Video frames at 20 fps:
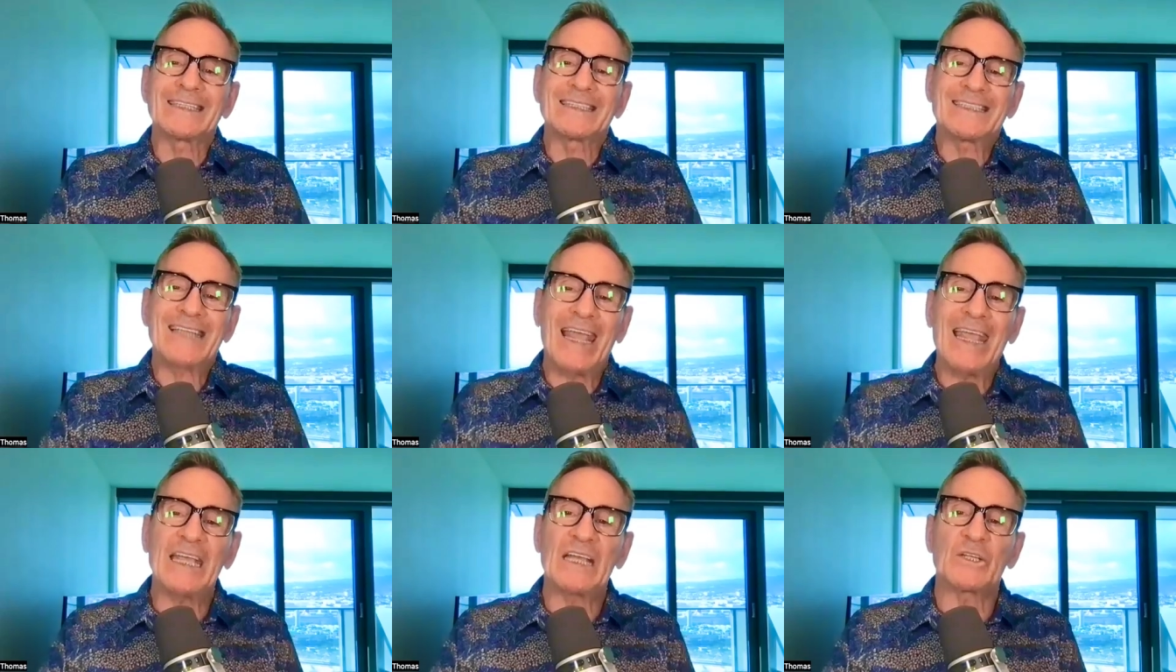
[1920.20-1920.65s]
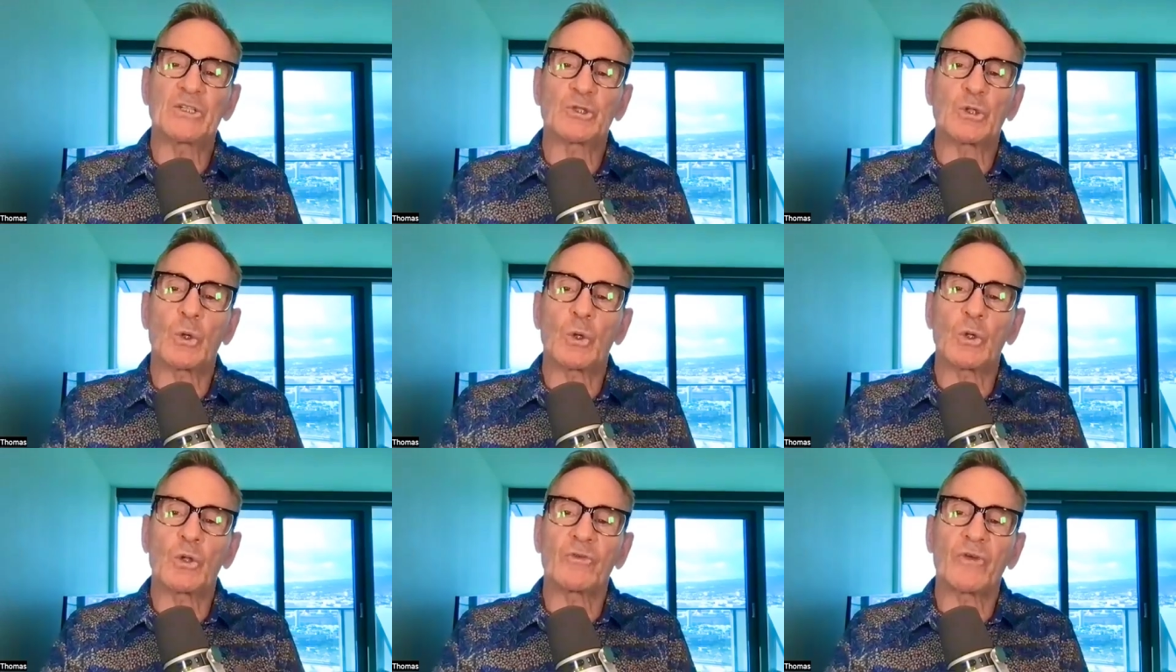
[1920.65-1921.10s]
to take
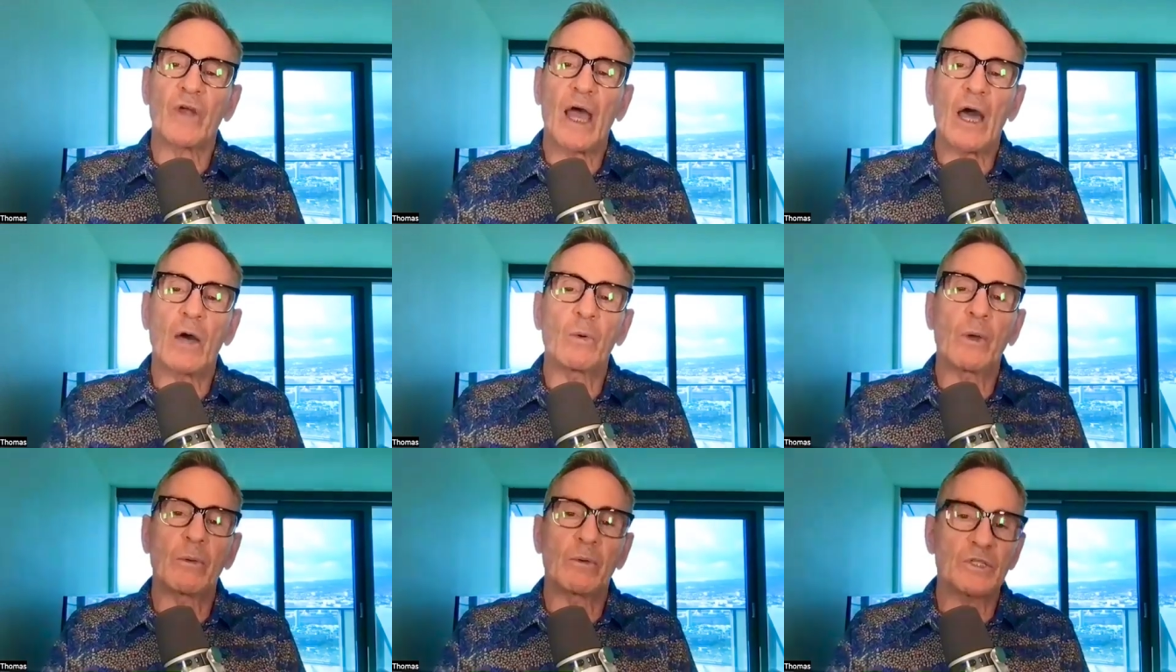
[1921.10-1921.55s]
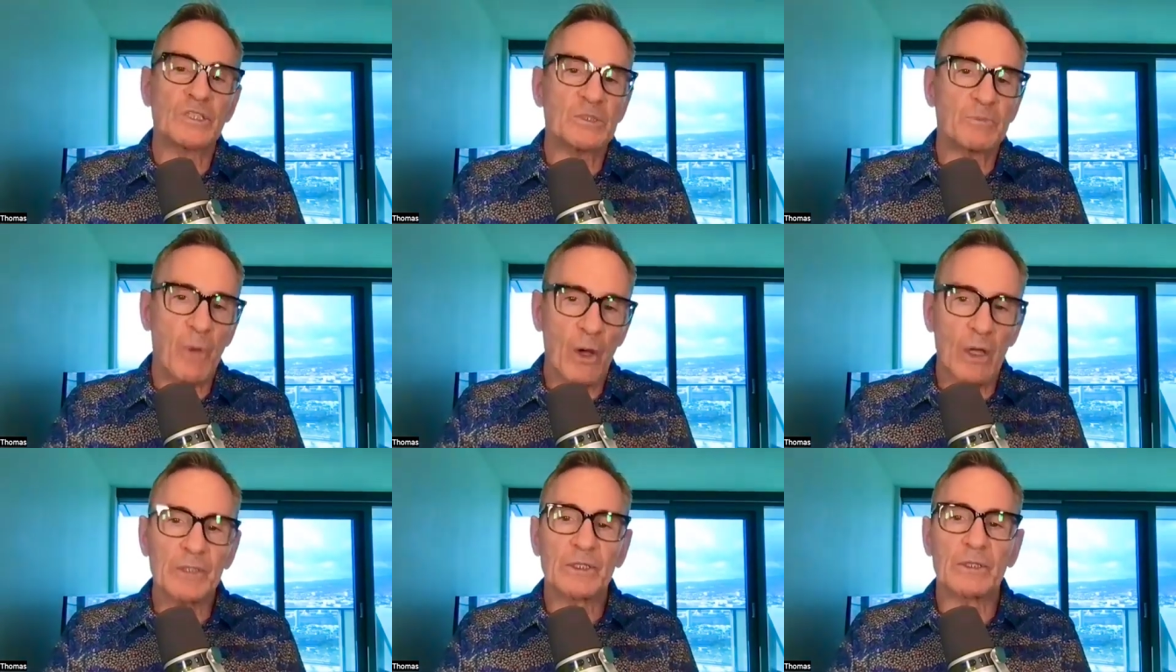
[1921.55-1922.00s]
control over how we
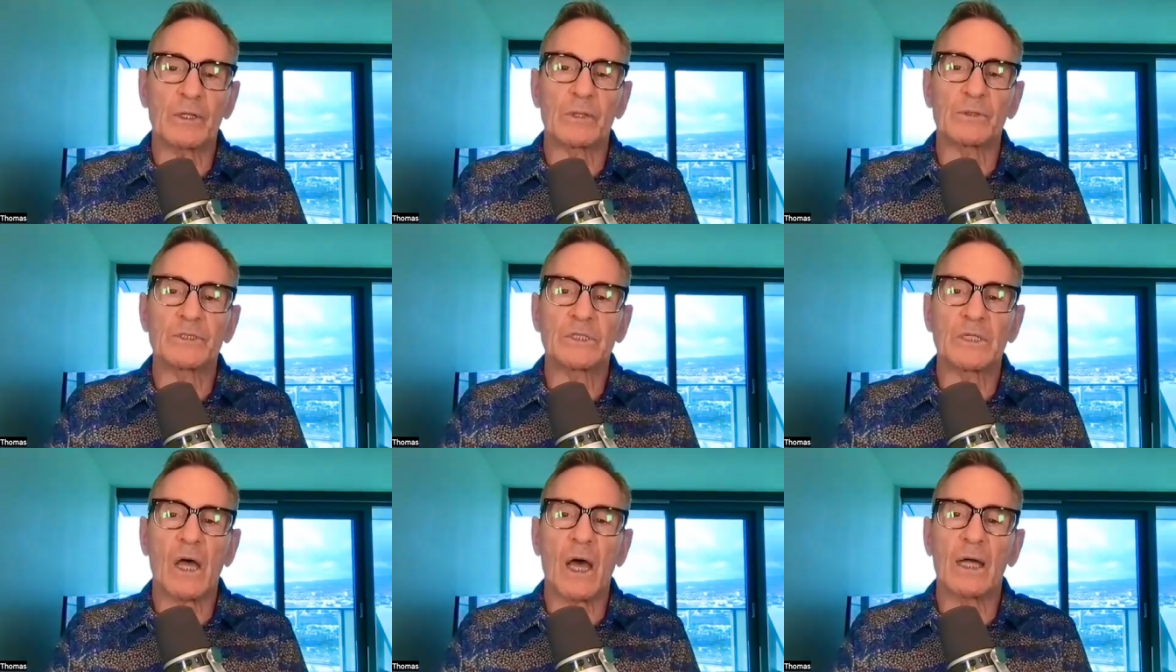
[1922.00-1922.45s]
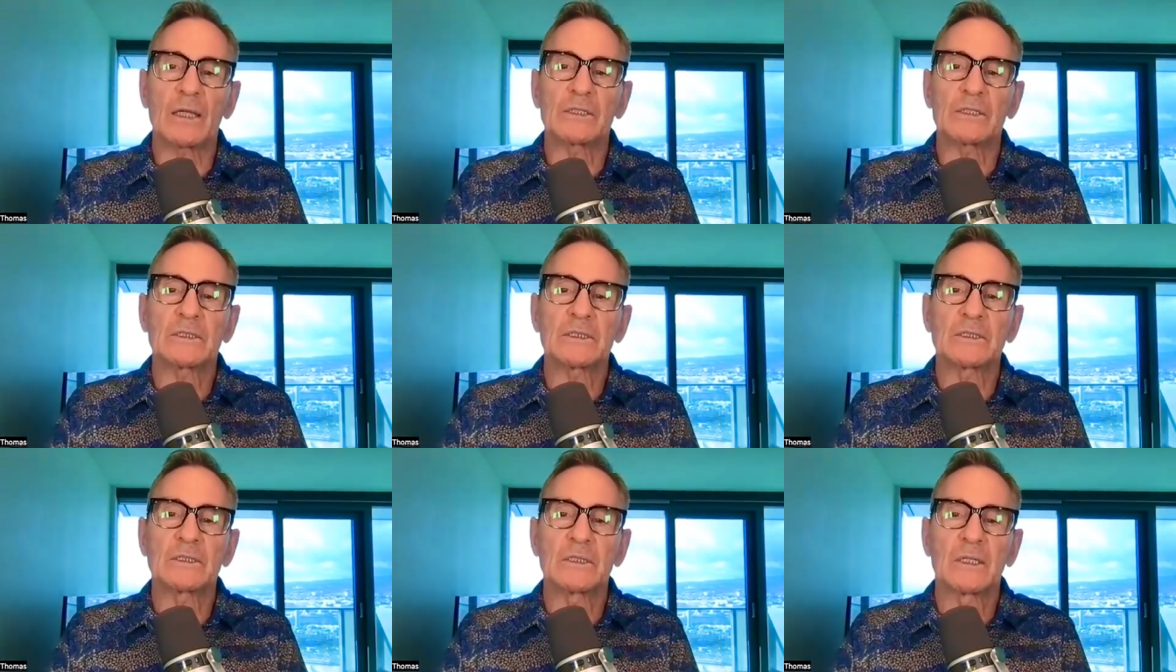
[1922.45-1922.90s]
respond to those
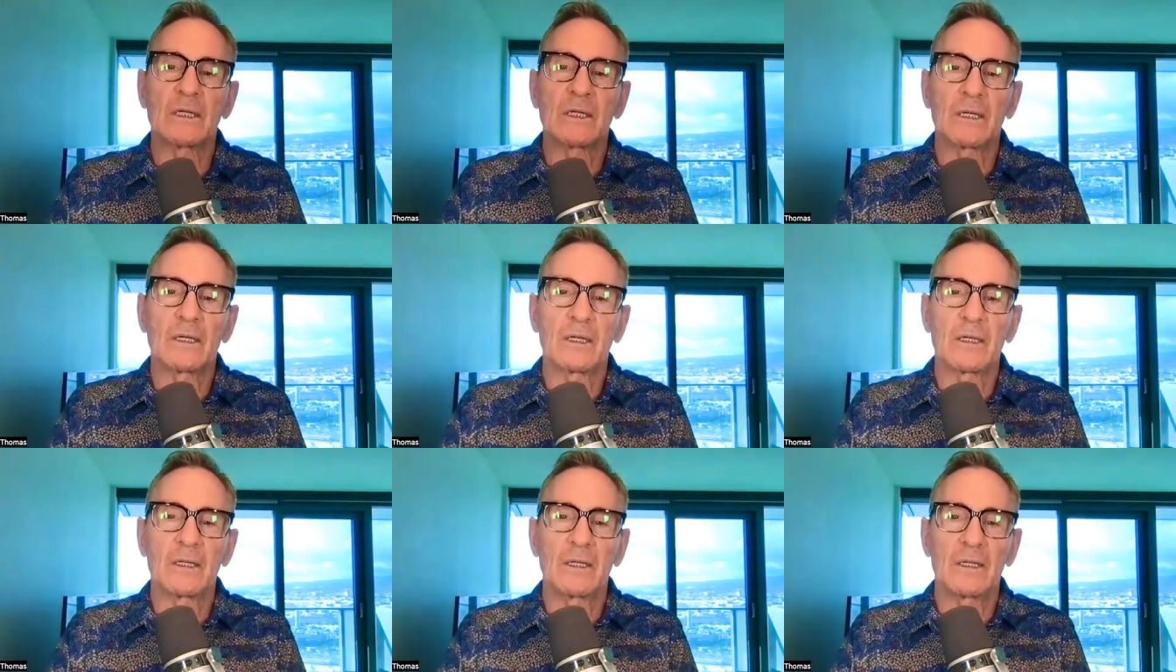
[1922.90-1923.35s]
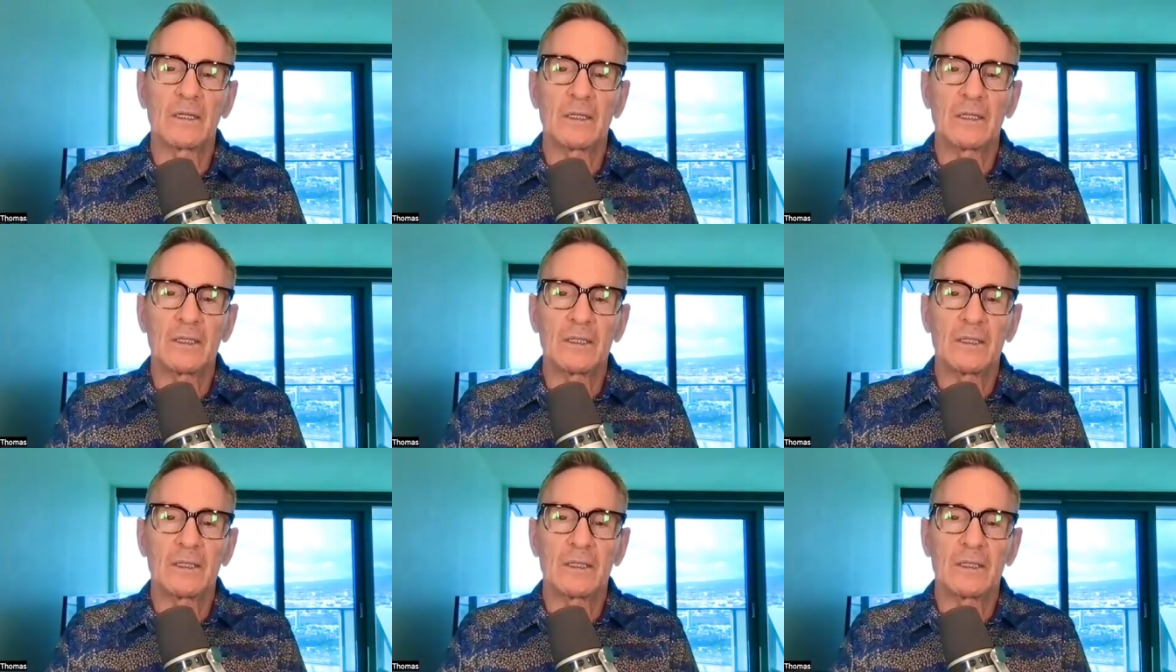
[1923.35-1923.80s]
thoughts.
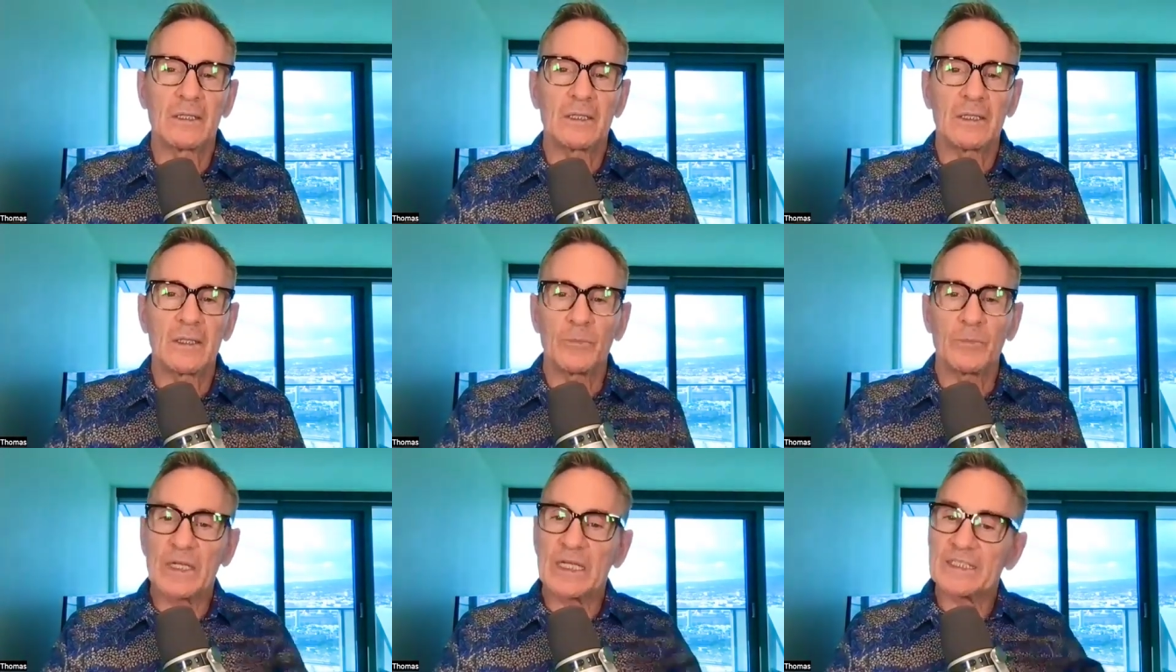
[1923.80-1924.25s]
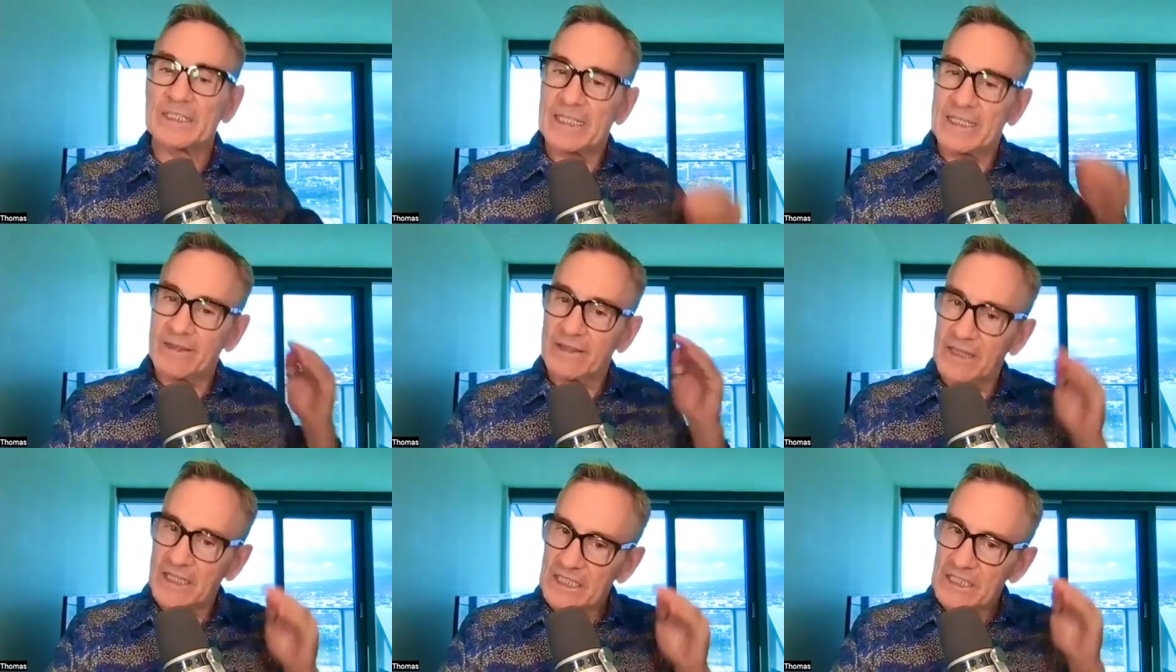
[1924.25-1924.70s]
Because
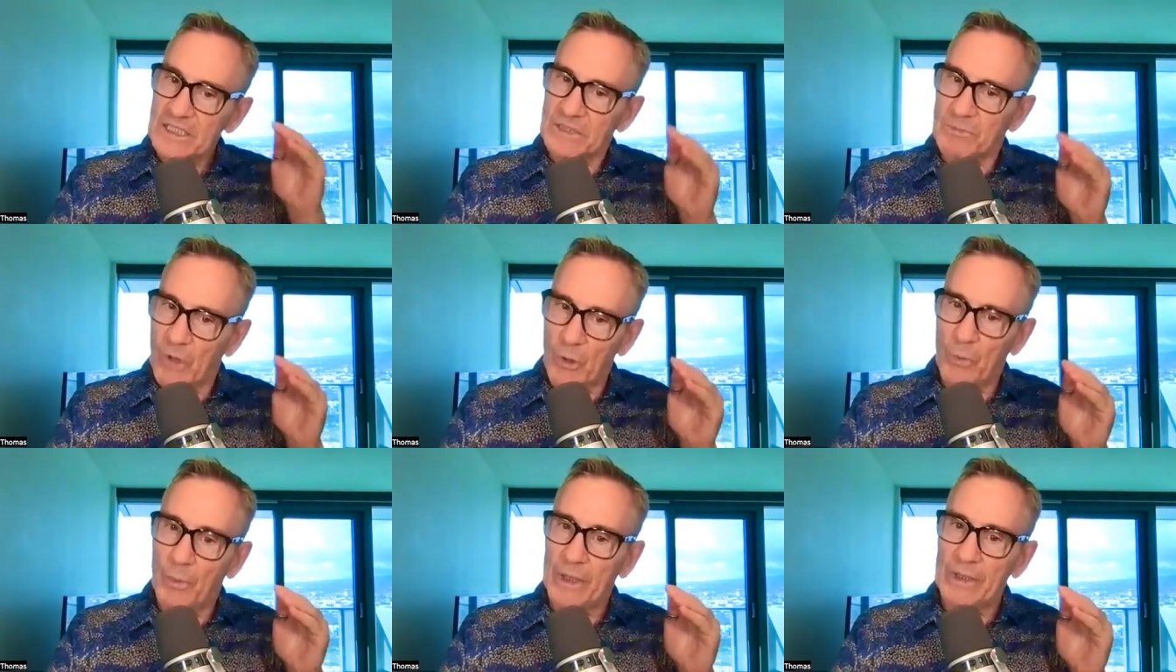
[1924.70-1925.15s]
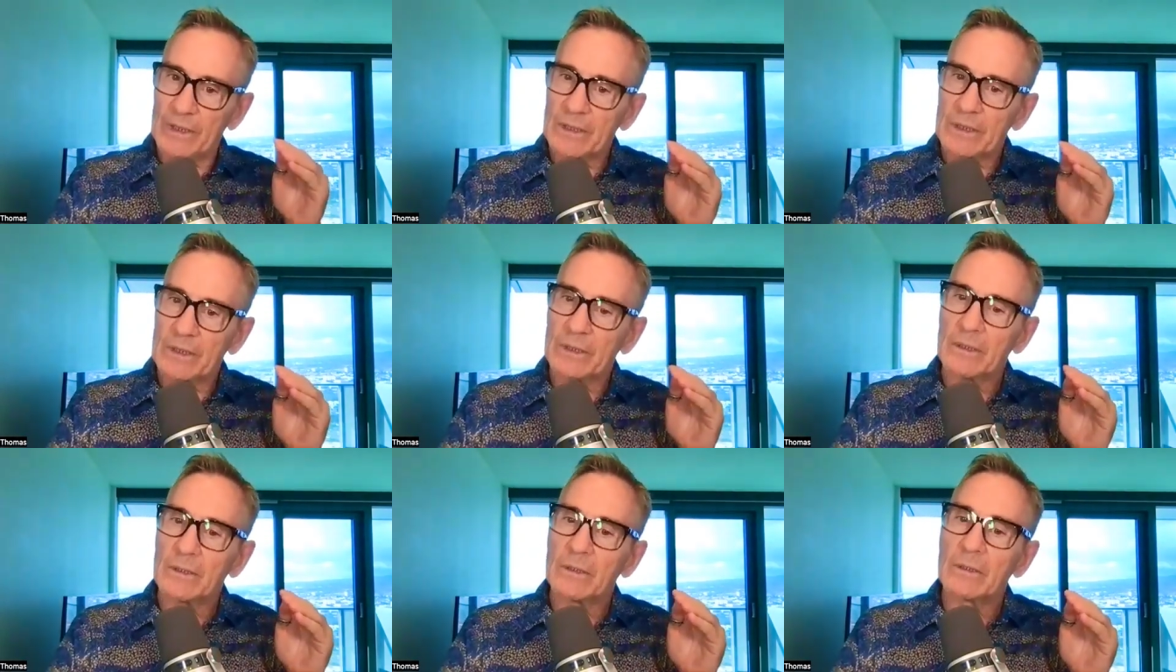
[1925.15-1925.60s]
in this
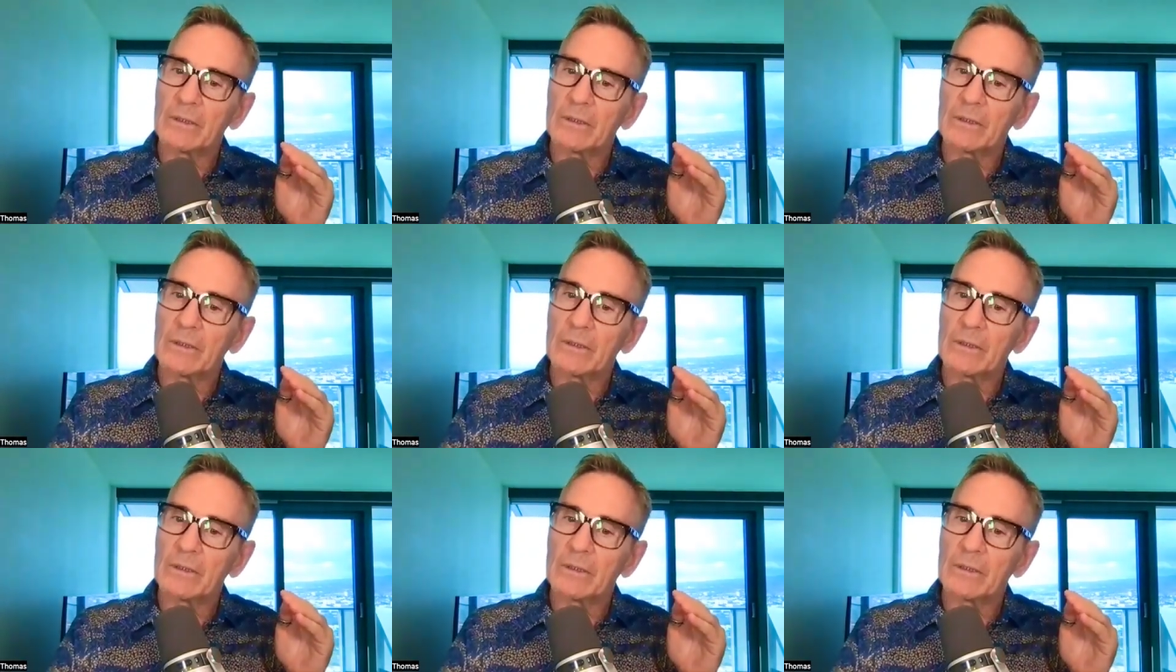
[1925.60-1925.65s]
moment,